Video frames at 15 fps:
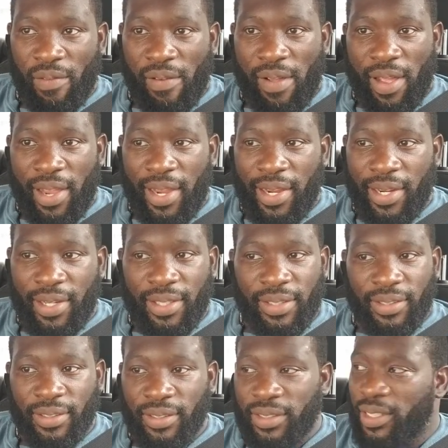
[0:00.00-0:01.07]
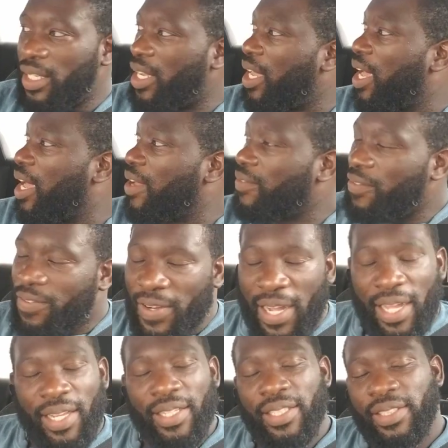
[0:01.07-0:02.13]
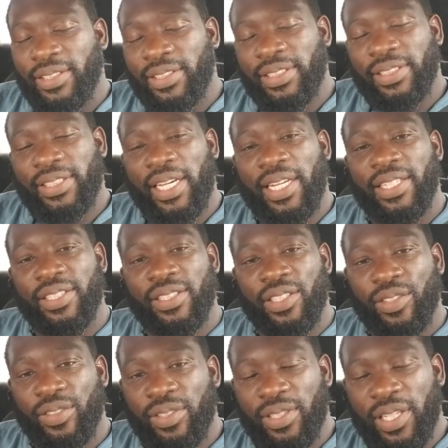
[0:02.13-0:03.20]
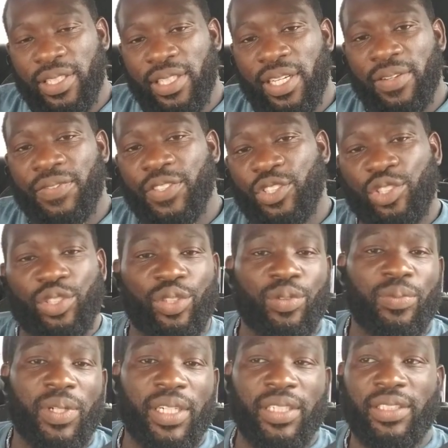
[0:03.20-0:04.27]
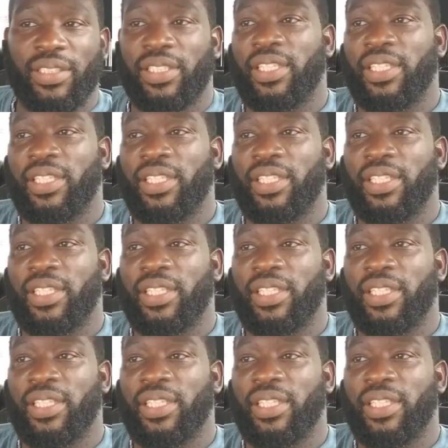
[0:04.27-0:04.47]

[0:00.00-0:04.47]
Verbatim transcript: And I finally decided, you know, enough is too much.